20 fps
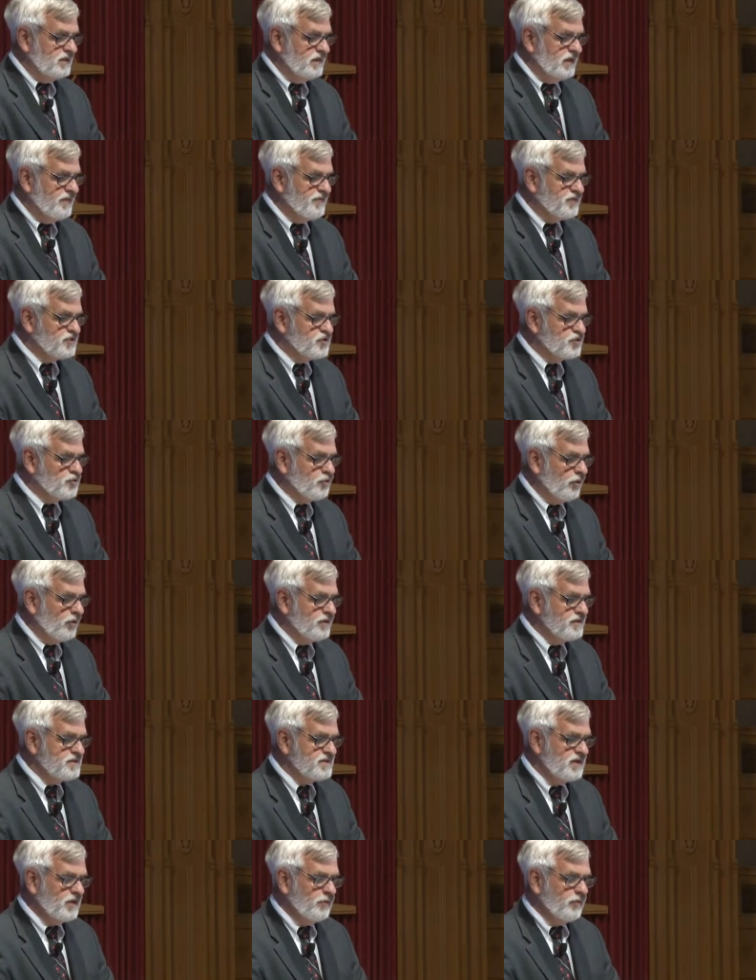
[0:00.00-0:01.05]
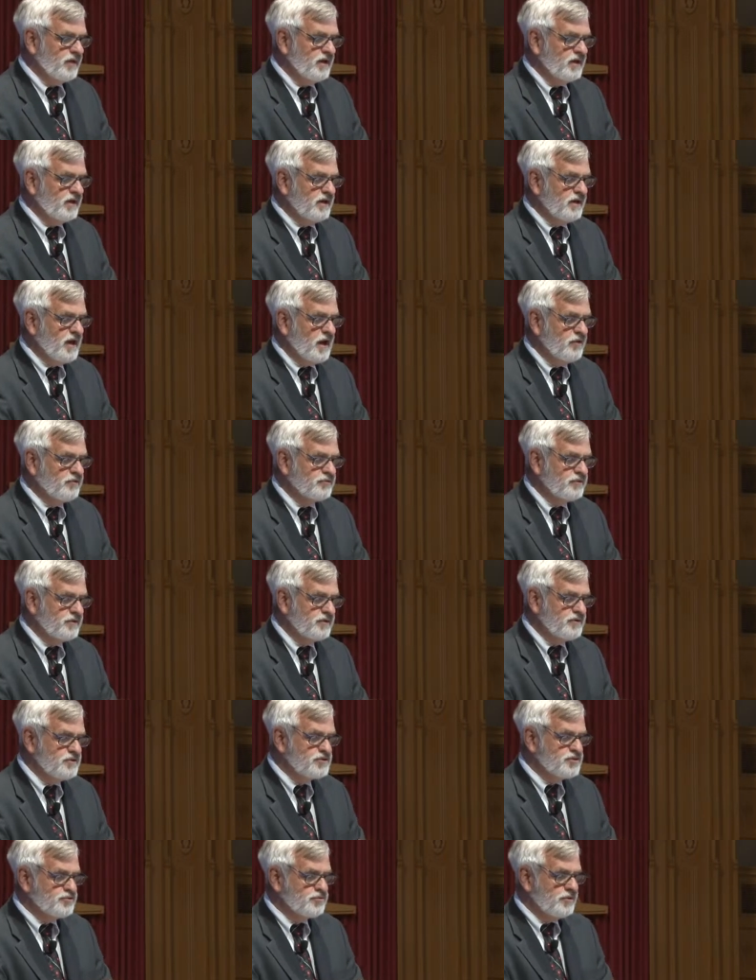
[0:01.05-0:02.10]
And the stories that we encounter in
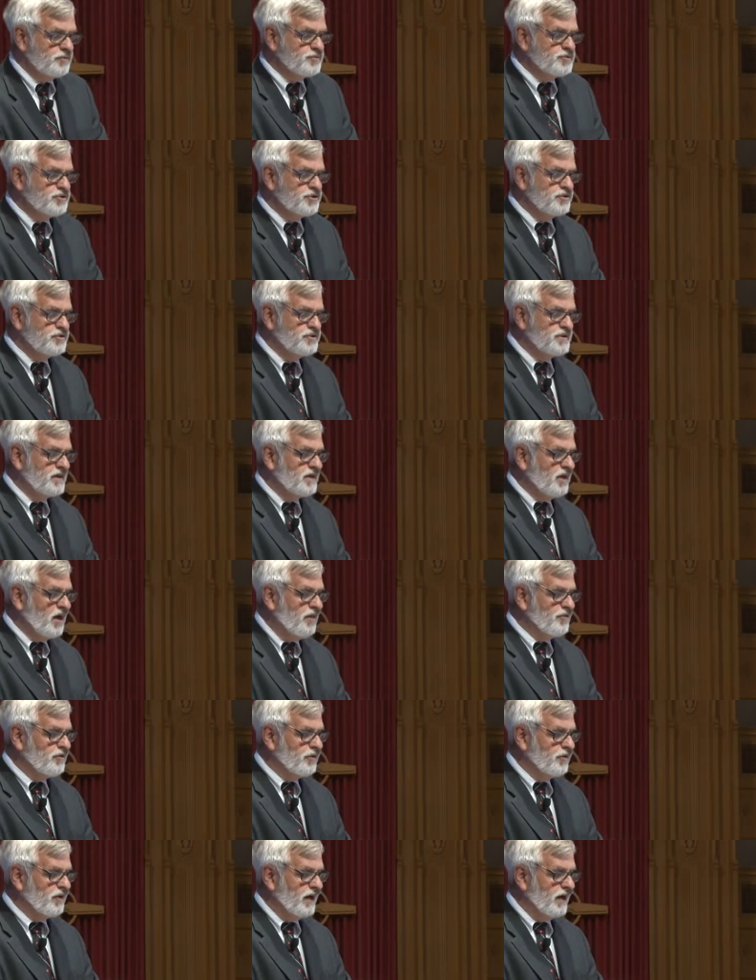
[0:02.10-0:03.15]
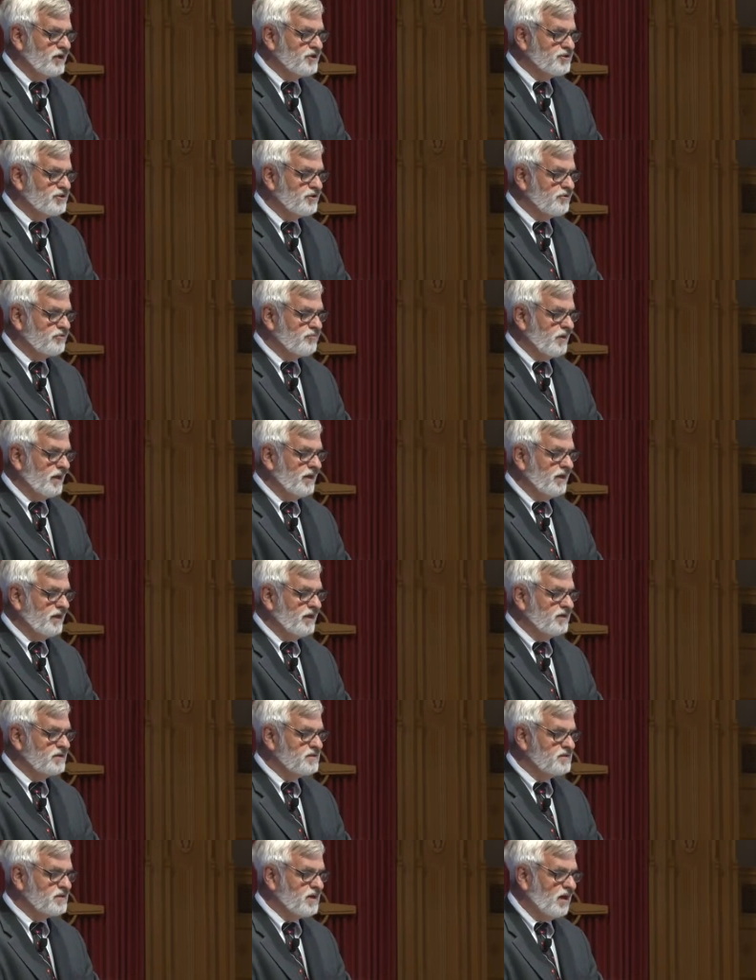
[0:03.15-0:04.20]
the scriptures and other ancient
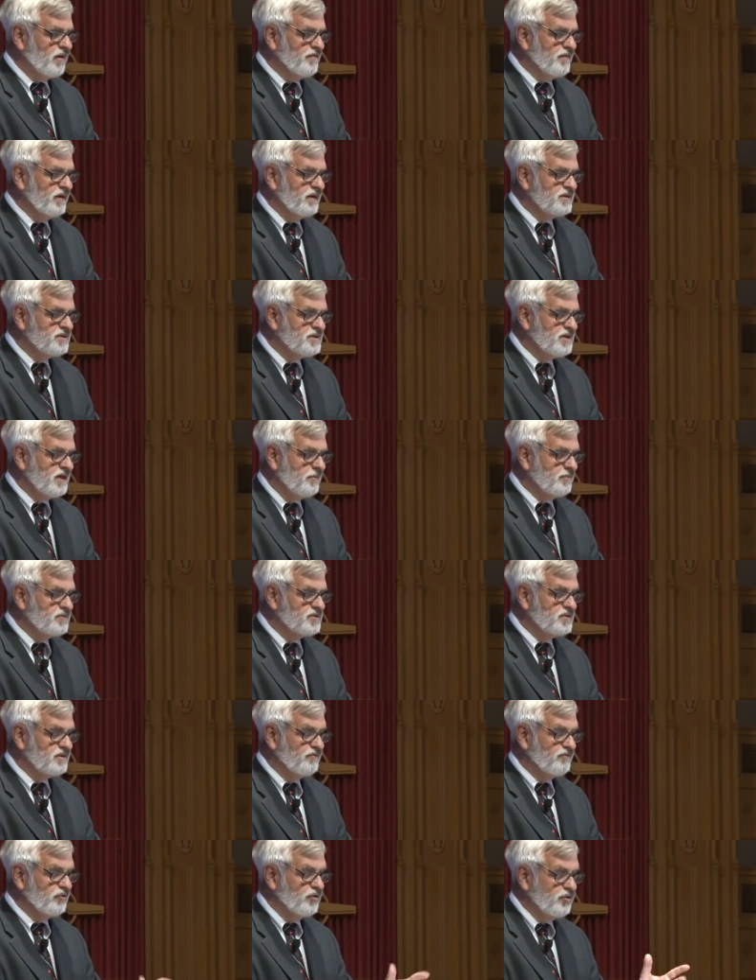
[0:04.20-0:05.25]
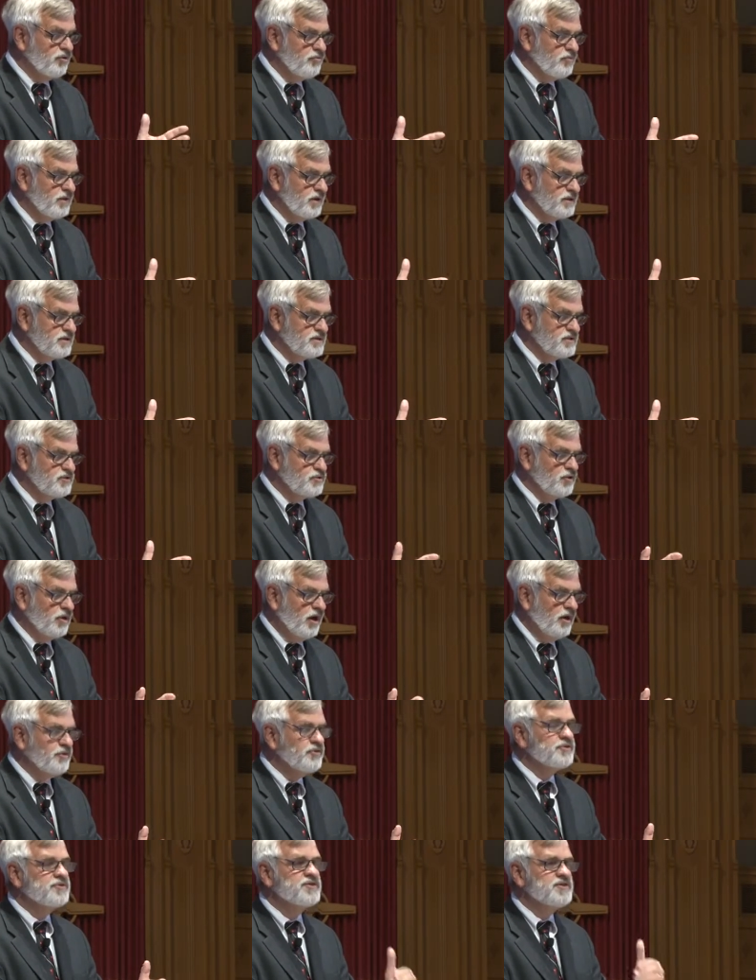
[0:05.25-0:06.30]
writings are the attempts of humans to
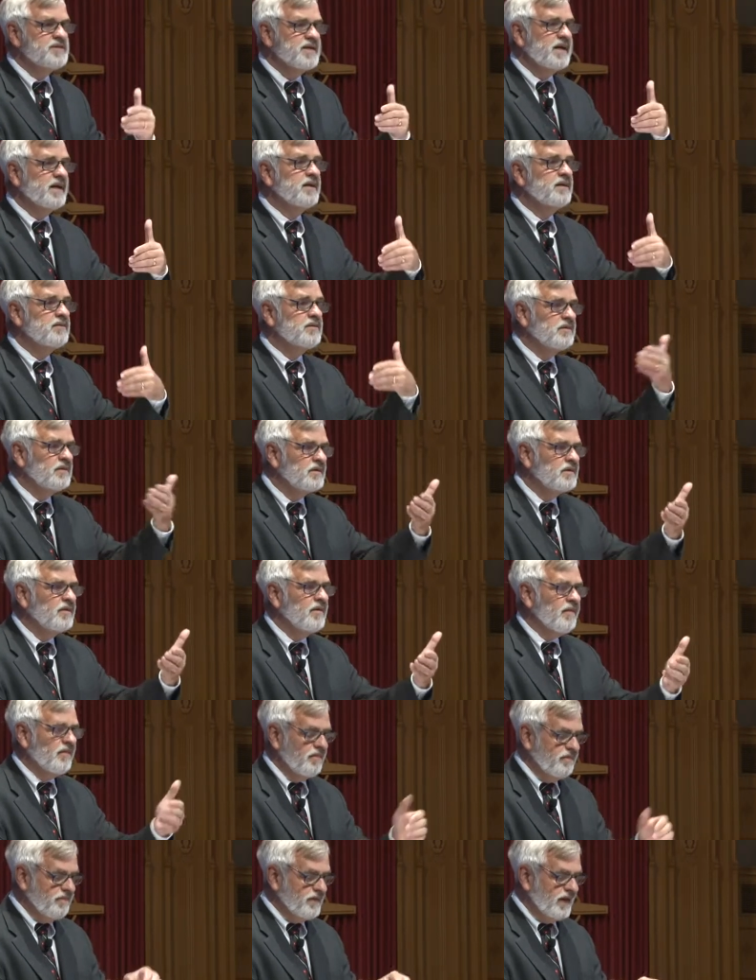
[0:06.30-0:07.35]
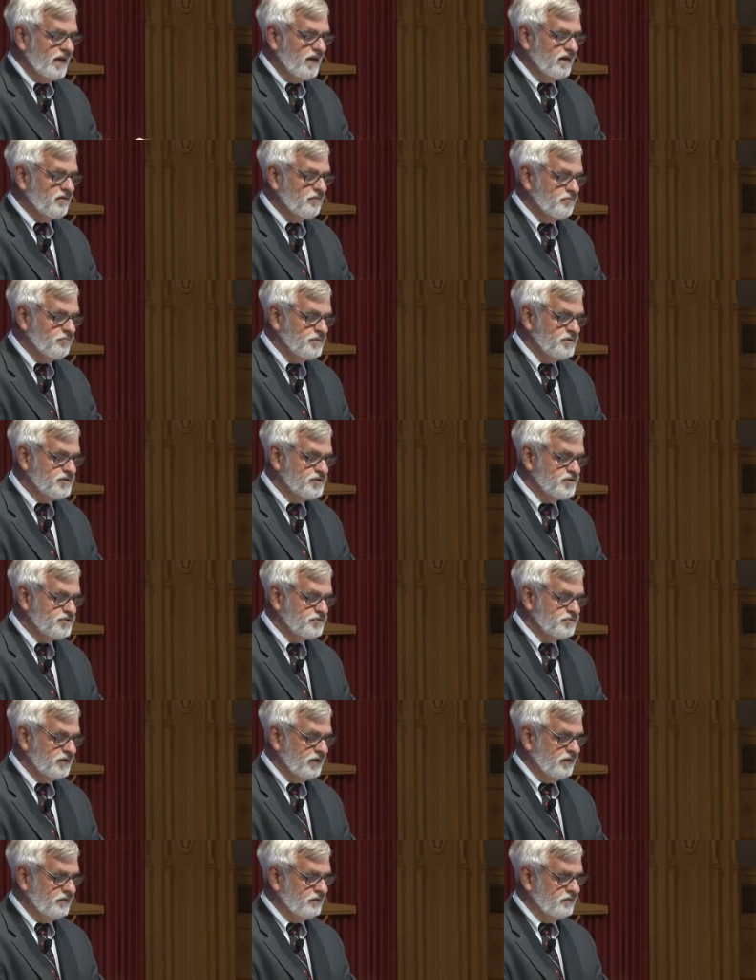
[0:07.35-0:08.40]
understand that
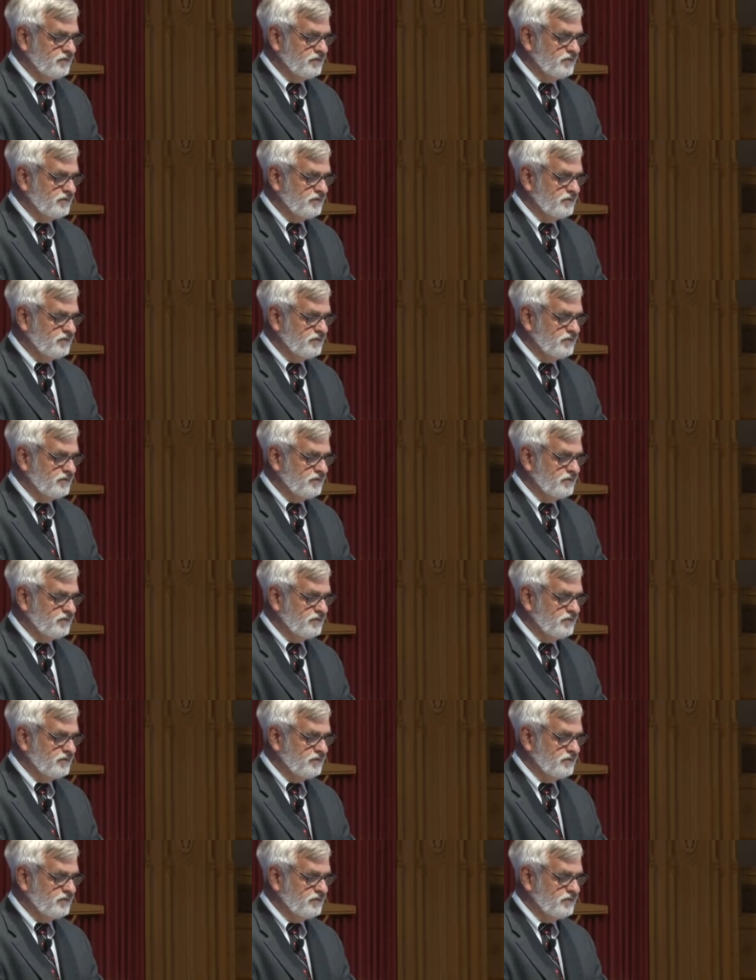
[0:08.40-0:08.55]
mystery.